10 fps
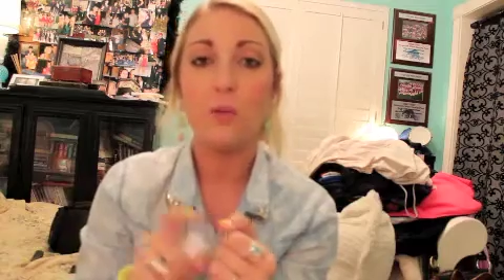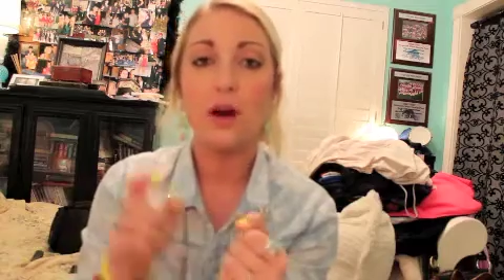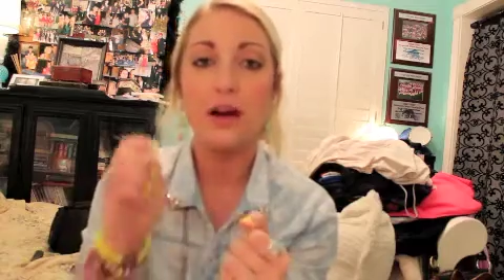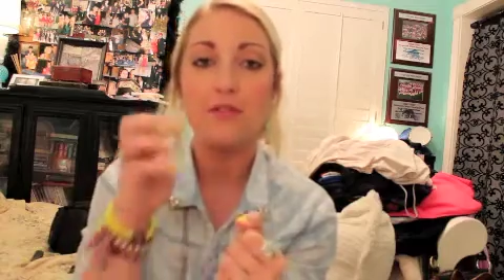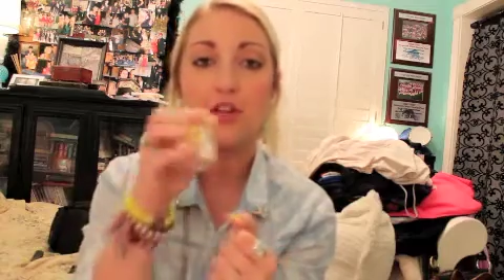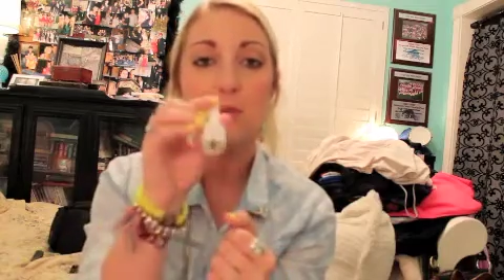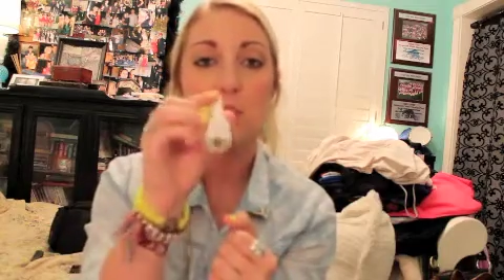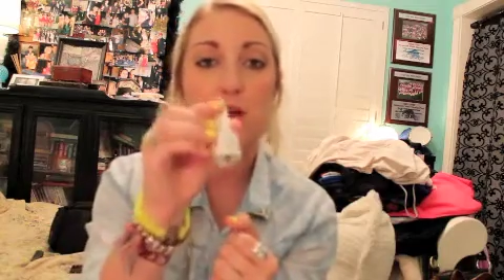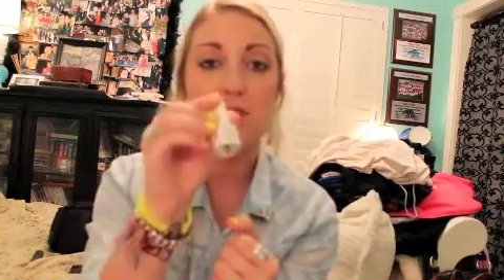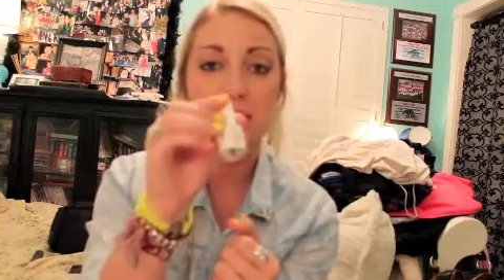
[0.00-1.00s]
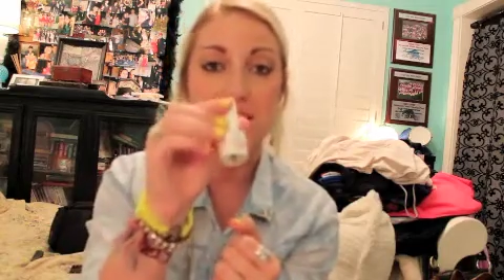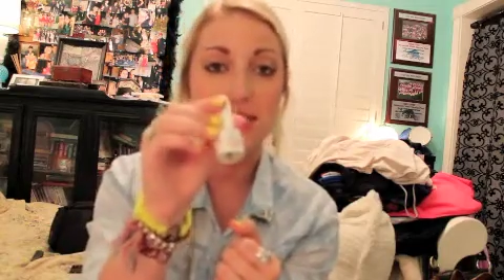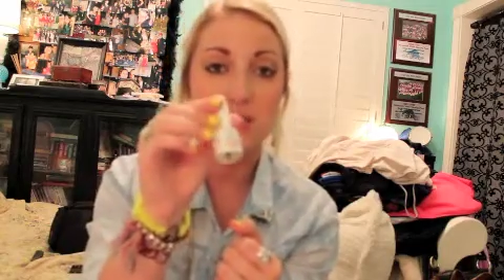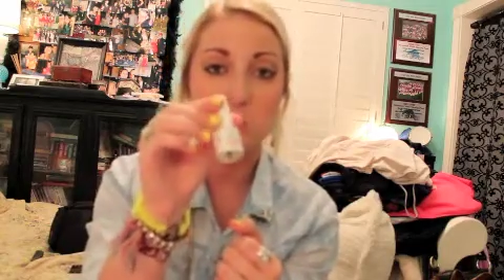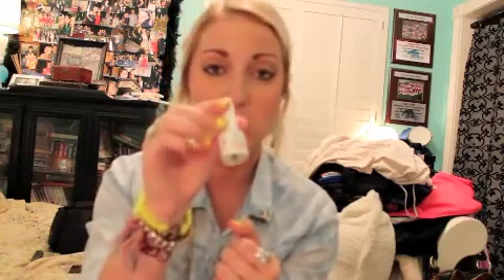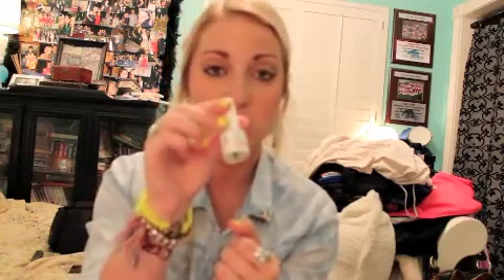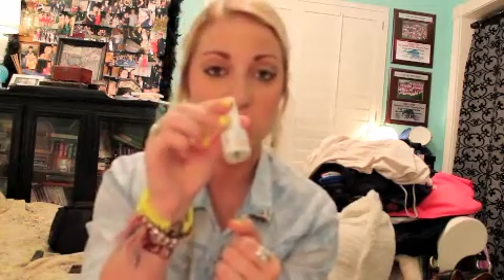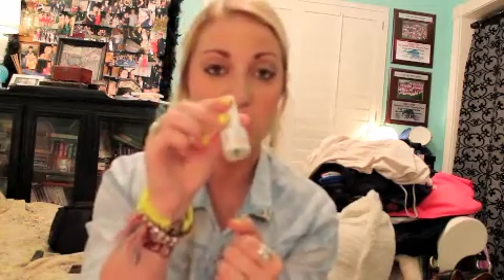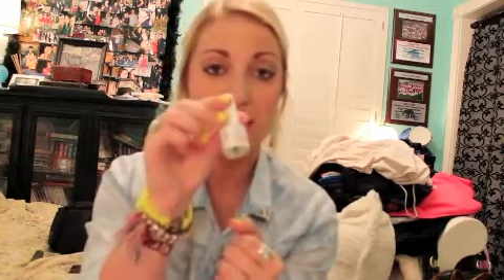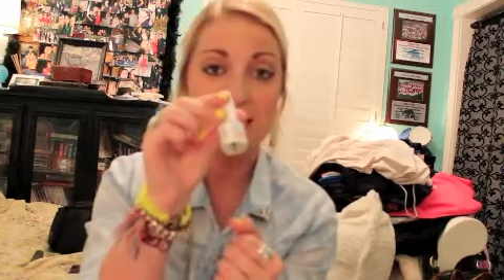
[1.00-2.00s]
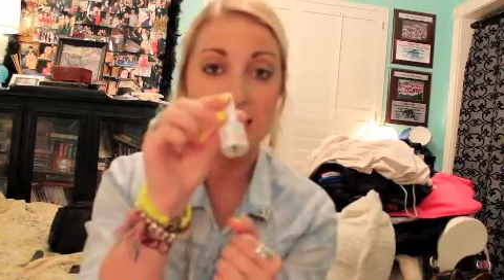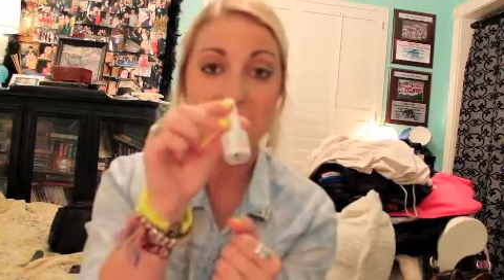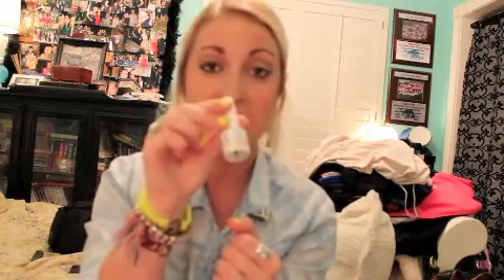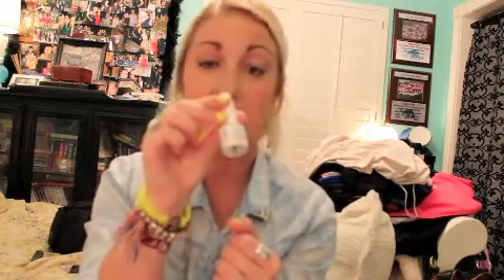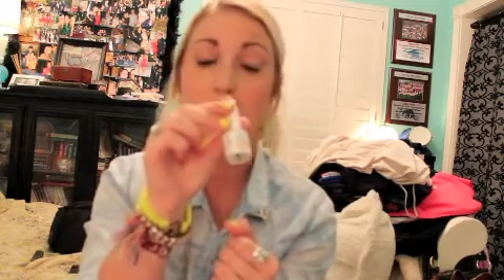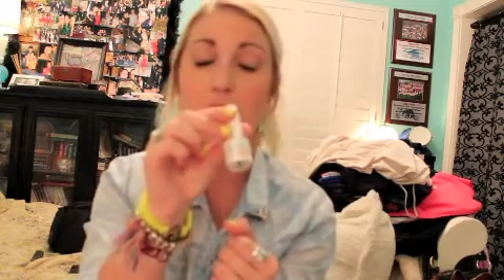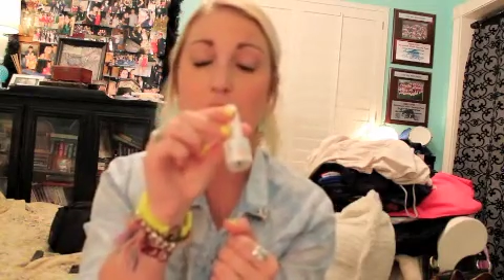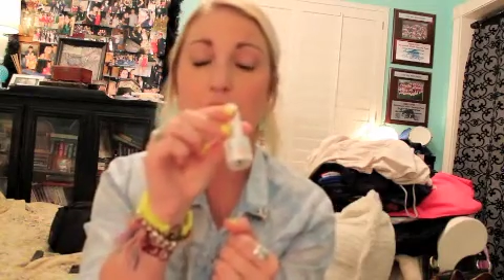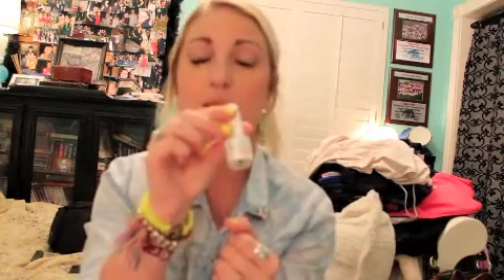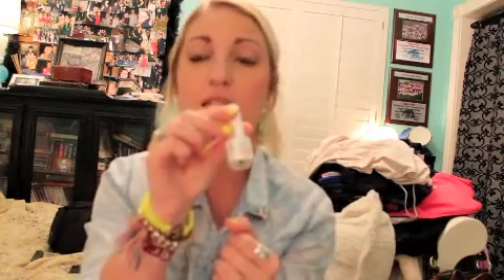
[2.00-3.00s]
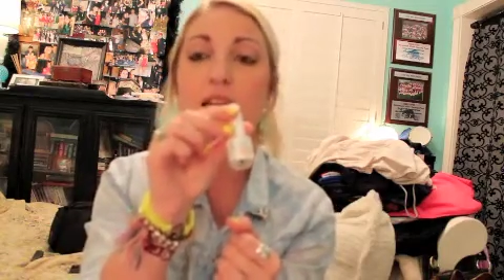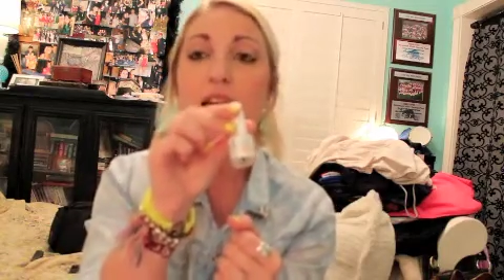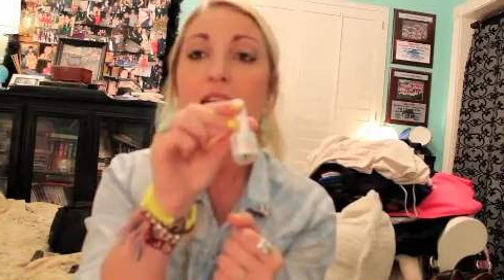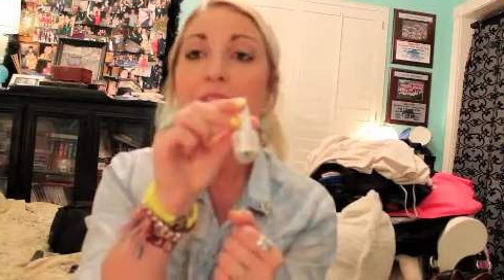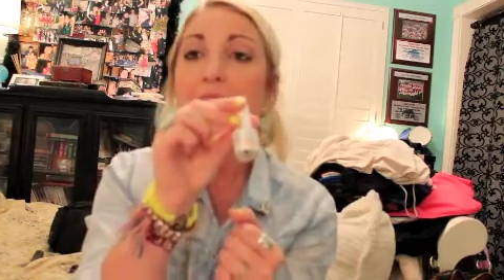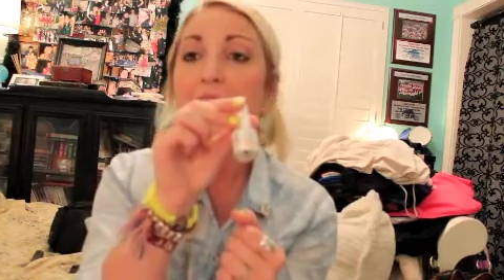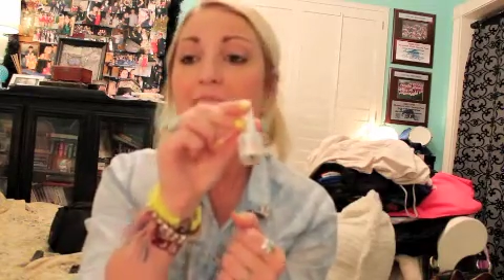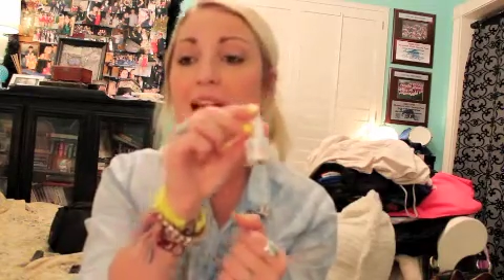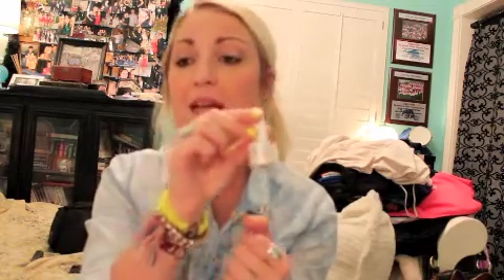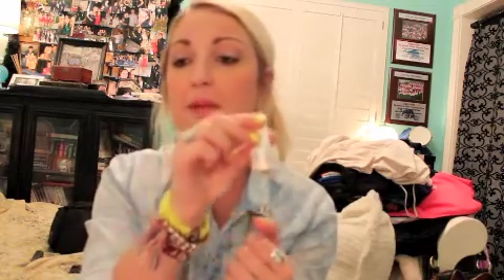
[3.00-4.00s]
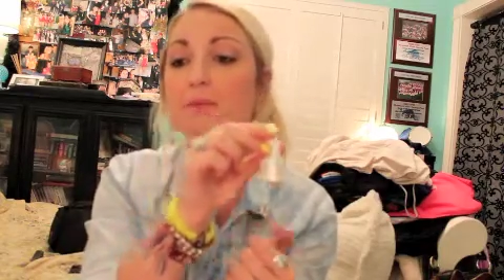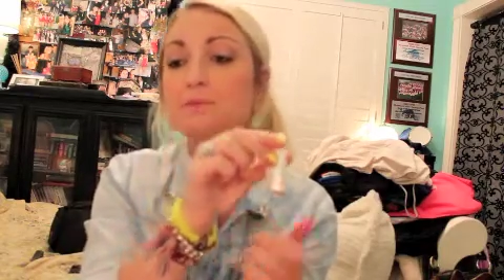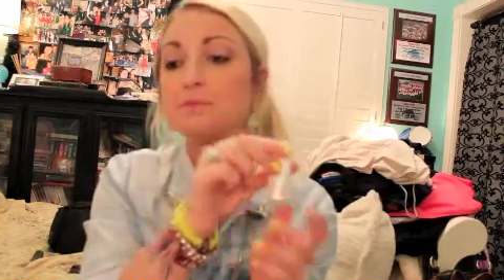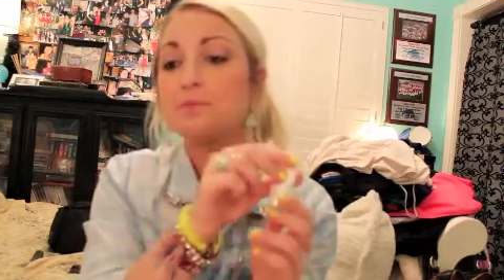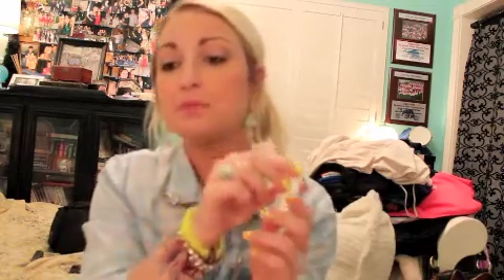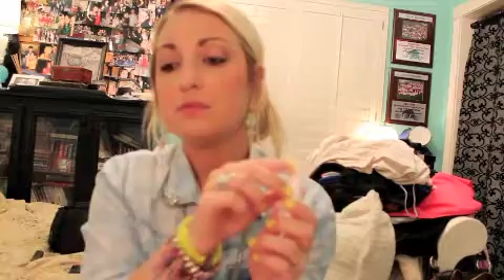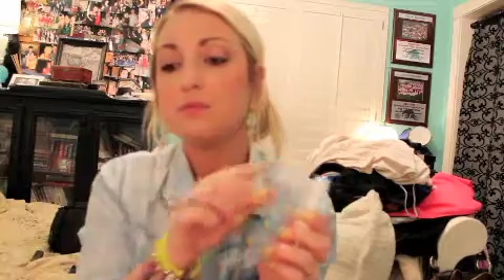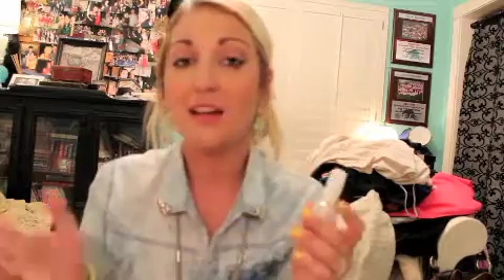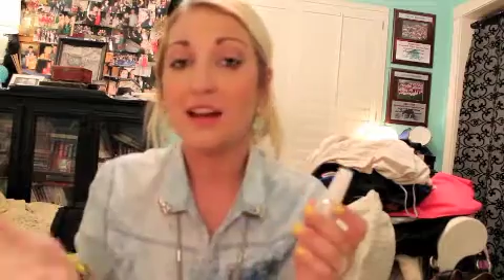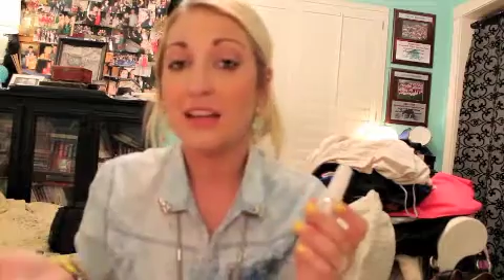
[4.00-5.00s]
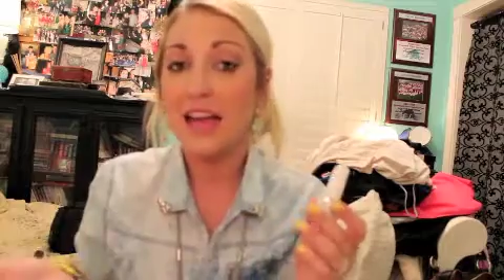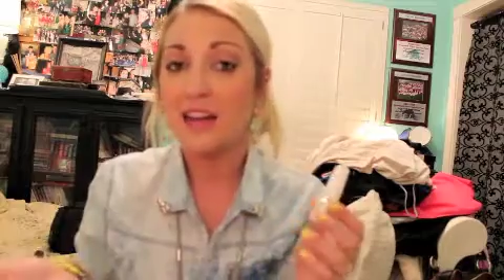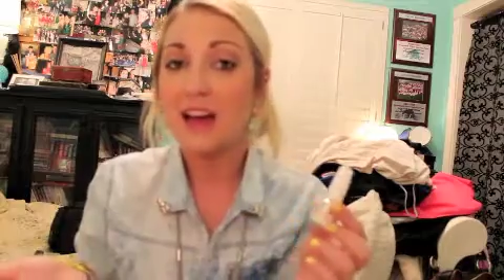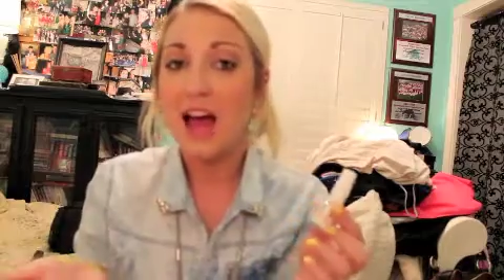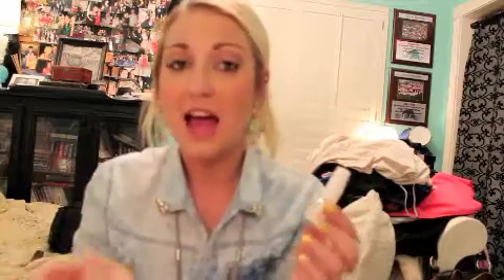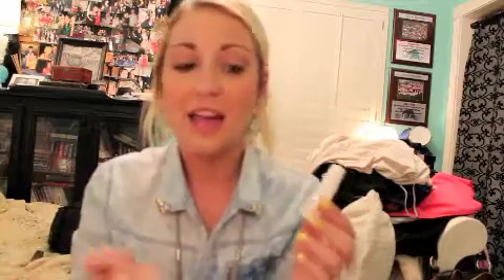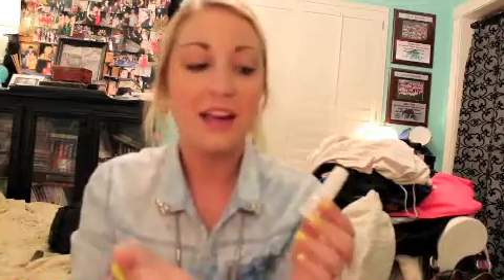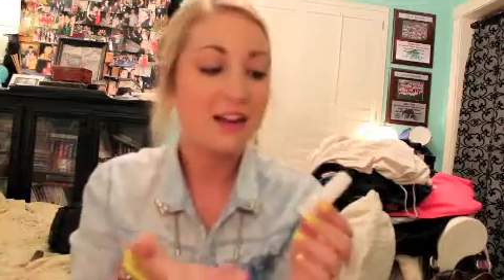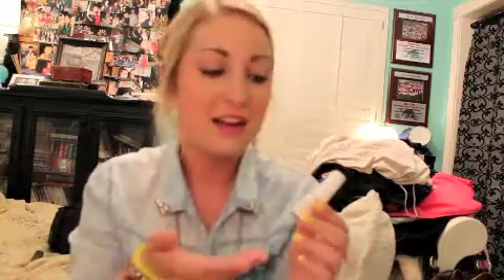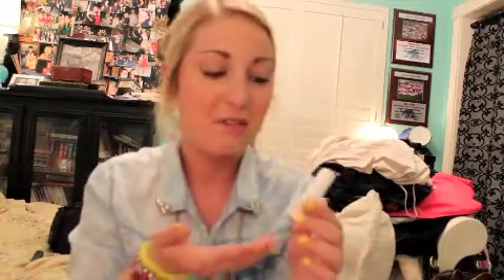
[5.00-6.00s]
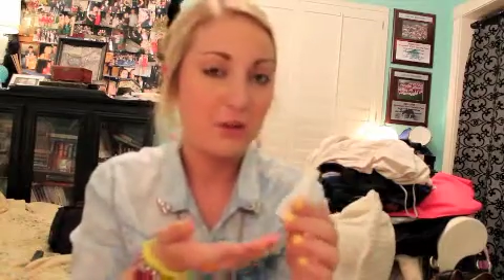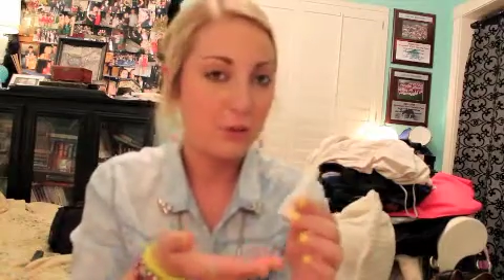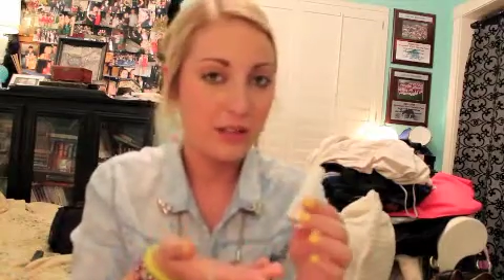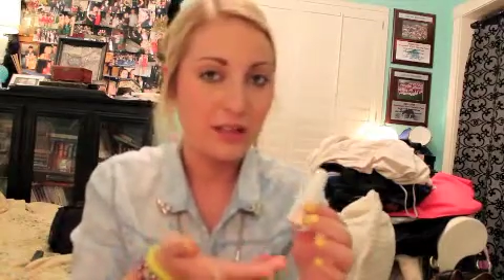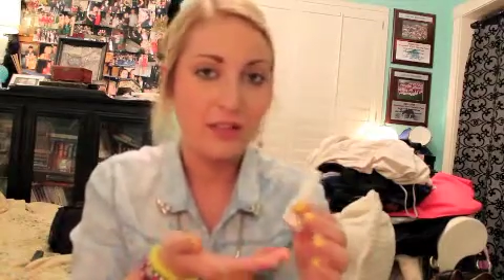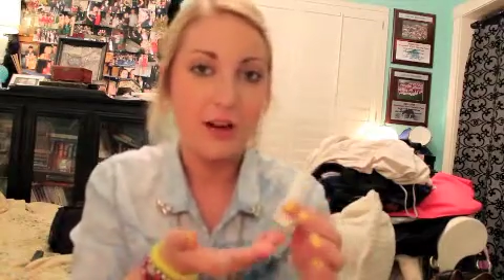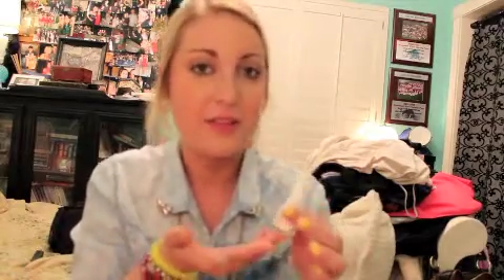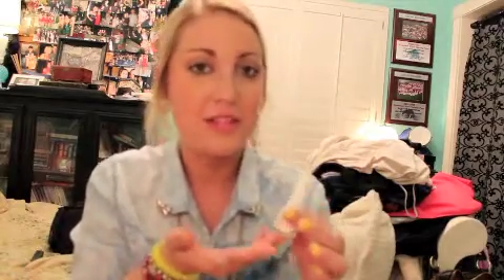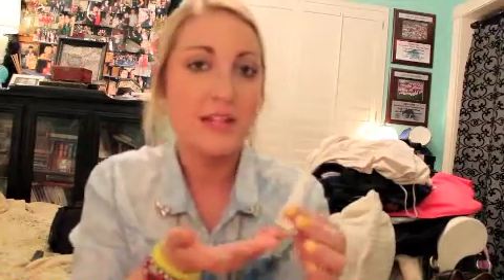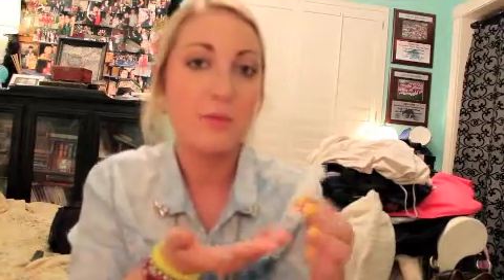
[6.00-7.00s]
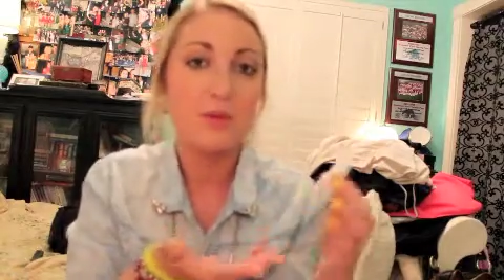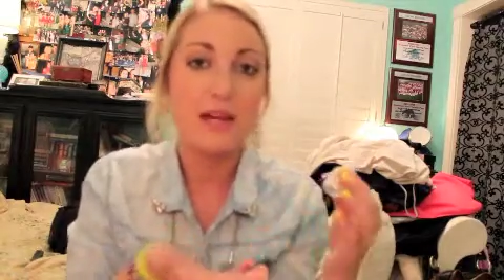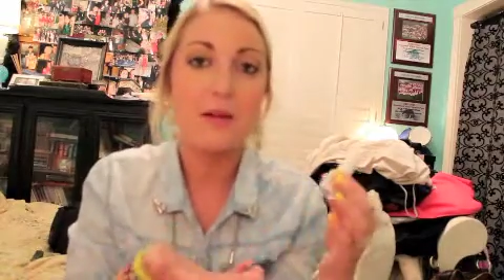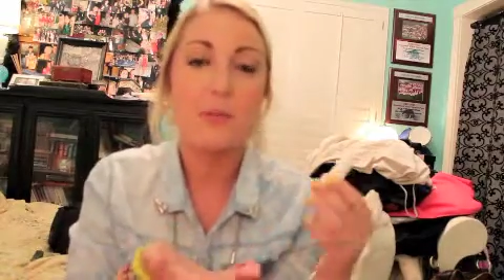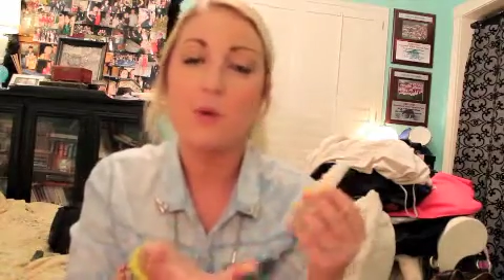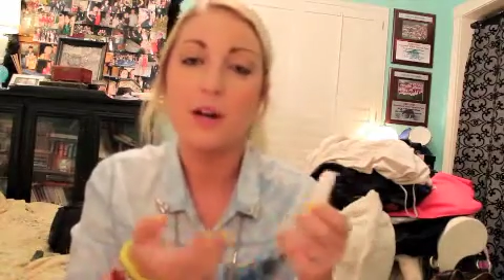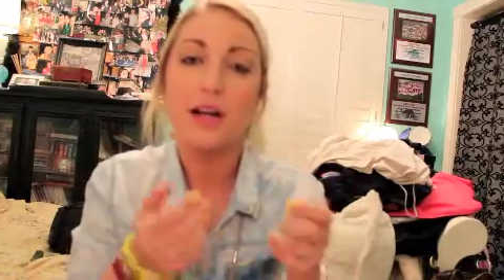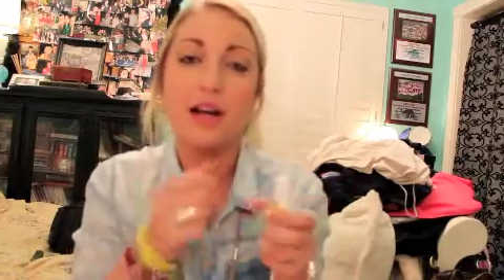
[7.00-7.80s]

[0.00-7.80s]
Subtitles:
Wherever you put this is where it's going to stick the most, and again, I never really thought this step was that important.